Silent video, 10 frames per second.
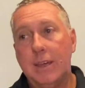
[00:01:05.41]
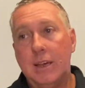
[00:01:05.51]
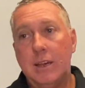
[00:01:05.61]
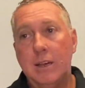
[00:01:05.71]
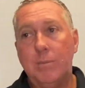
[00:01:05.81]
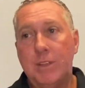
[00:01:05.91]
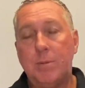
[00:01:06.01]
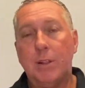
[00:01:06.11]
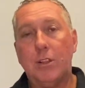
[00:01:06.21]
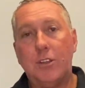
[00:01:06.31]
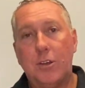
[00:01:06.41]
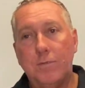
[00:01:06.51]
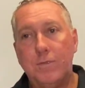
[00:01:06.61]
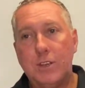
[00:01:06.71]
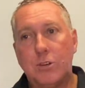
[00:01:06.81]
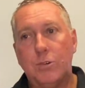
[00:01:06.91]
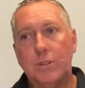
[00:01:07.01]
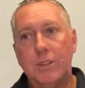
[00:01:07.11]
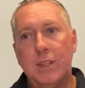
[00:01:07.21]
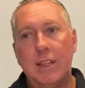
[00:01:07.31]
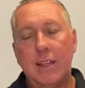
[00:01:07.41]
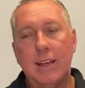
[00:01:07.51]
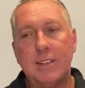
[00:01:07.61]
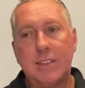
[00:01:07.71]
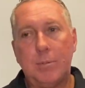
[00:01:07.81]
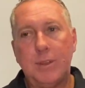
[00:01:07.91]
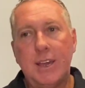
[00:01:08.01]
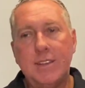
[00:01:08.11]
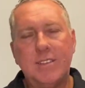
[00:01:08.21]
there's been a lot of dolphin fish caught on the last couple of days.